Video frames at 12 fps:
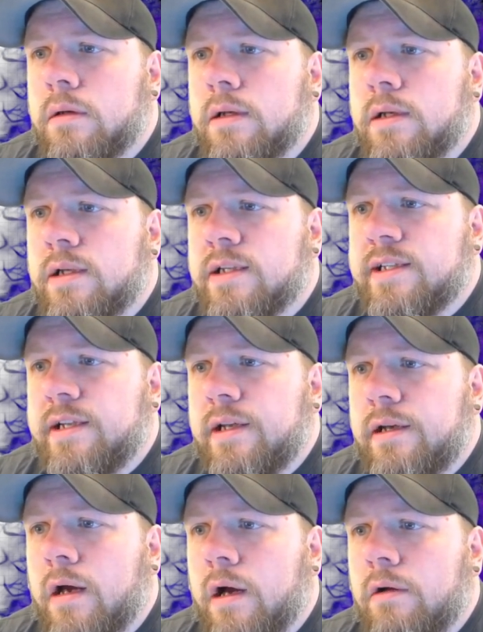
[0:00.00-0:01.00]
is
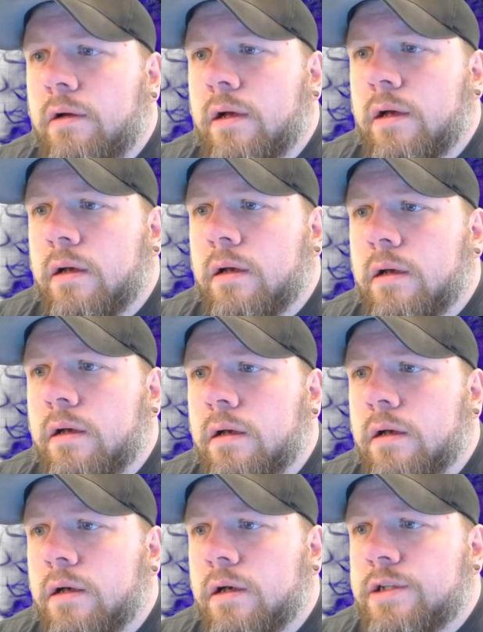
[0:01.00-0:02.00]
decoding
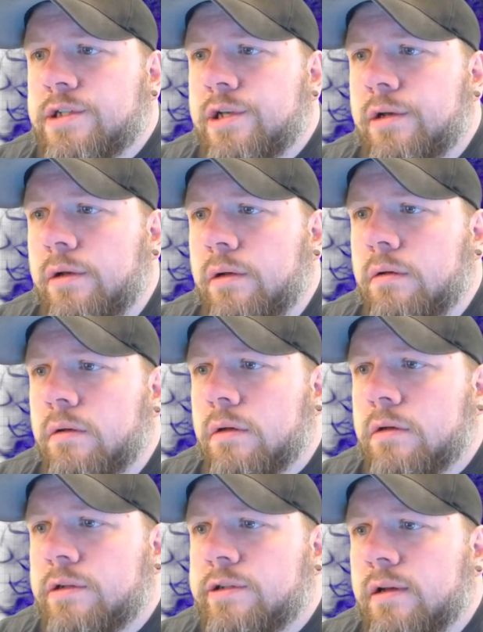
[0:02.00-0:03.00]
a 2
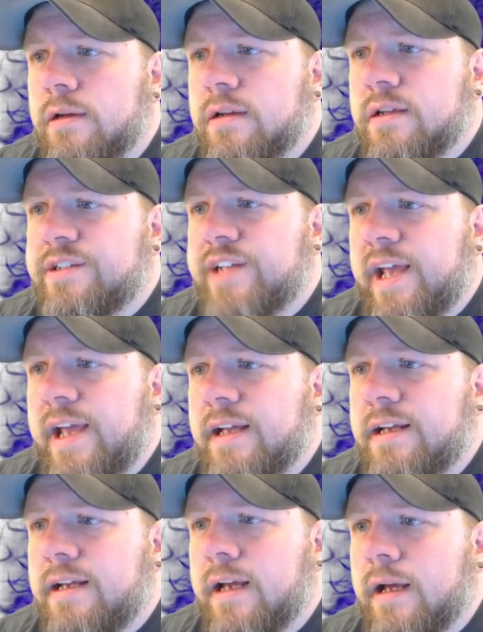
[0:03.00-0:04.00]
so that this
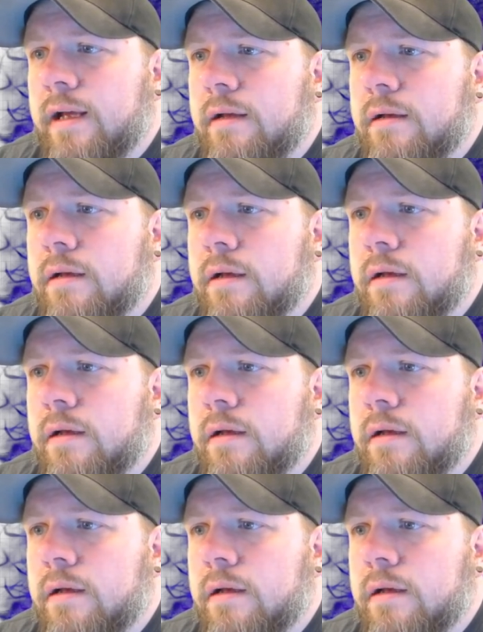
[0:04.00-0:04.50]
AND gate